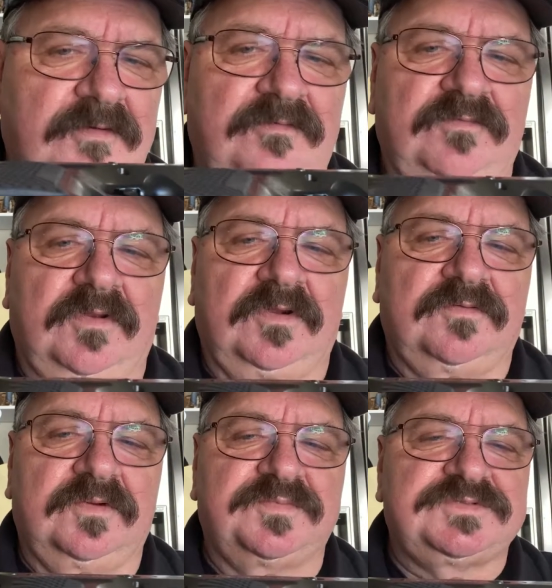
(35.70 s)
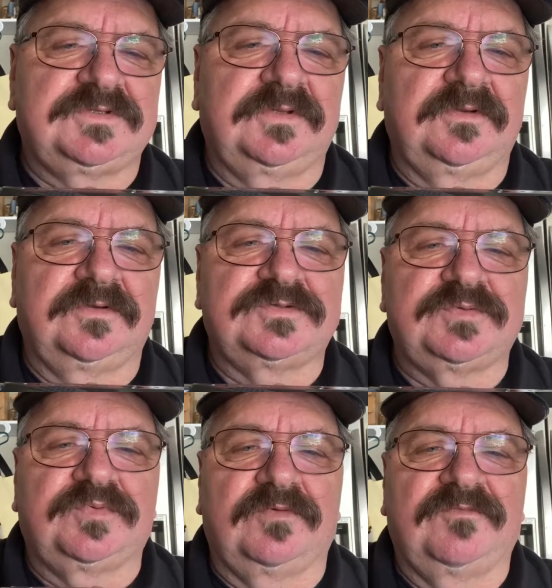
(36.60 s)
the lock grips, and here's the
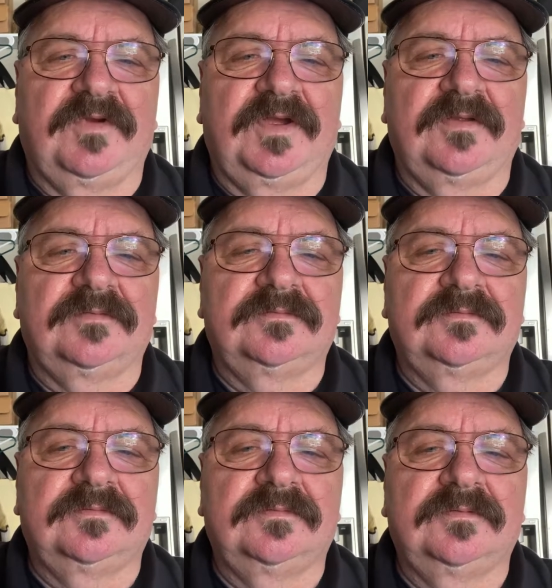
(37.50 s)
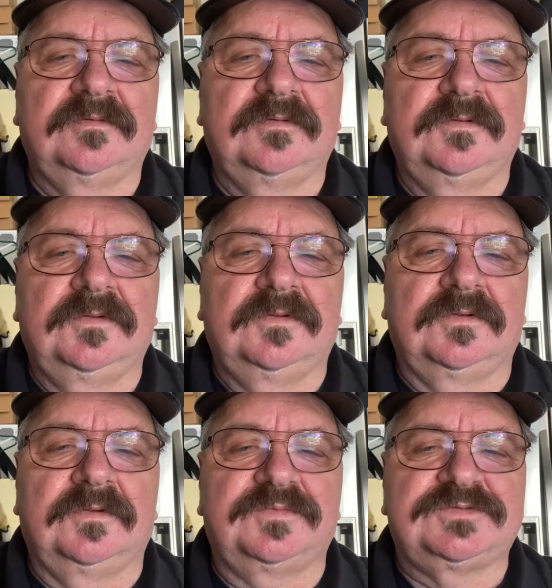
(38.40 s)
profile.
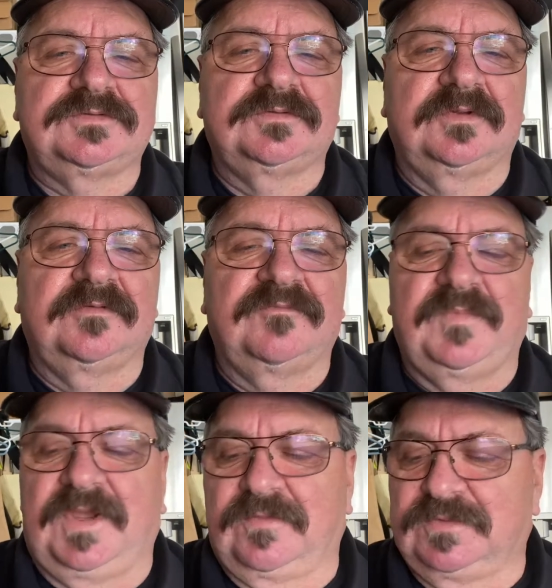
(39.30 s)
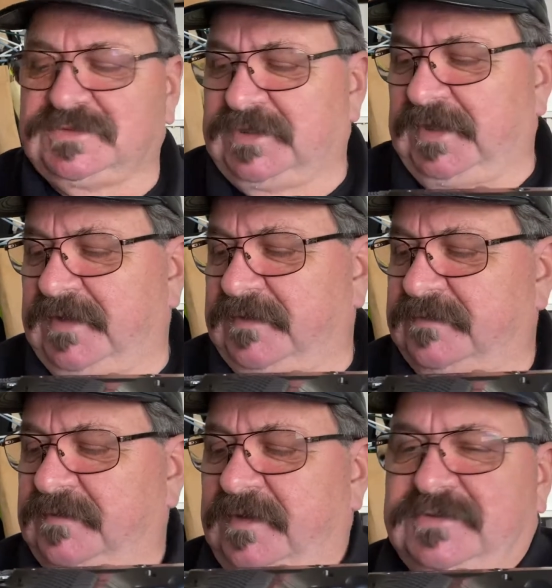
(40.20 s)
Oops, we're backwards again.
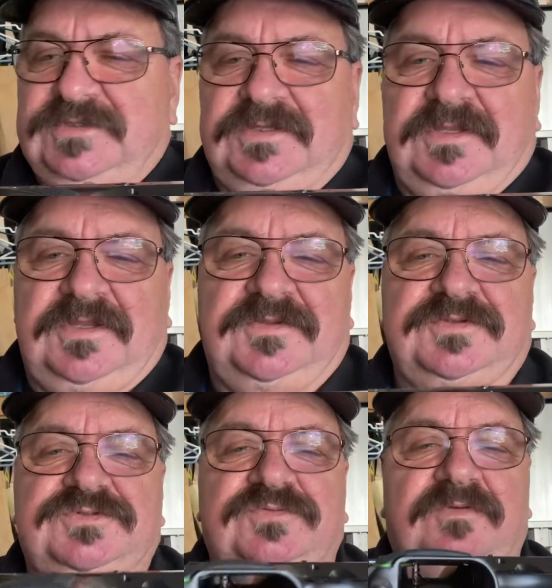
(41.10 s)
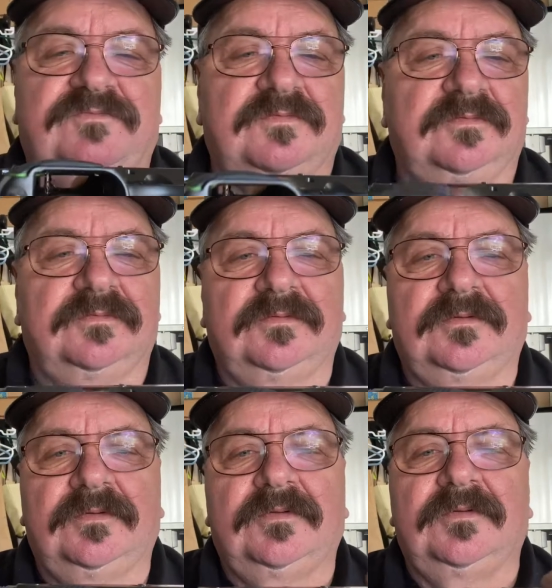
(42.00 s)
Yes, I can't get this straight for
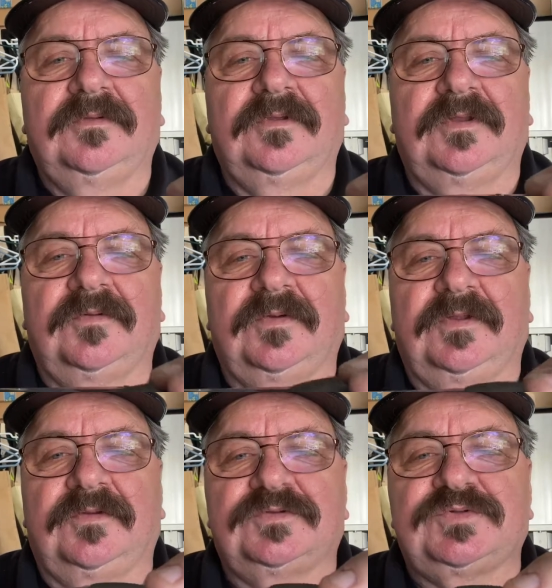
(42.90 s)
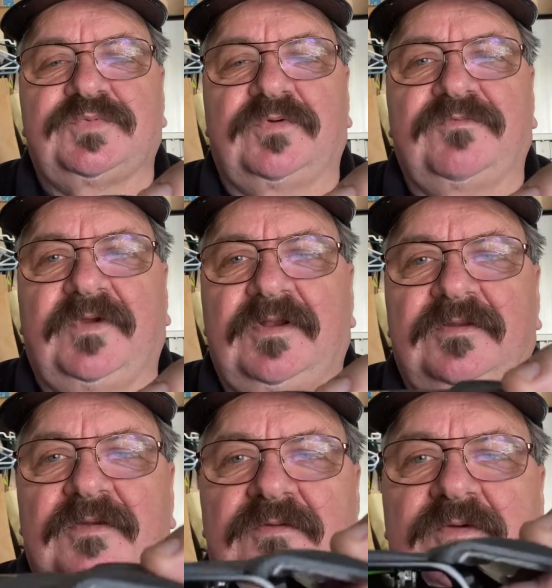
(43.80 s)
anyway. And there's the profile of
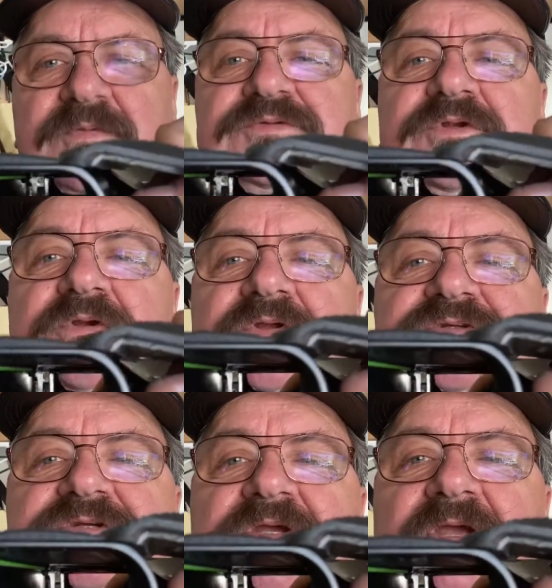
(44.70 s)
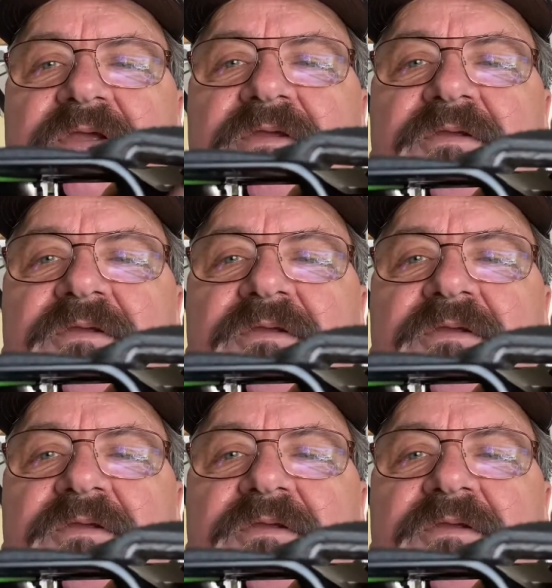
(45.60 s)
the other grips, and you can see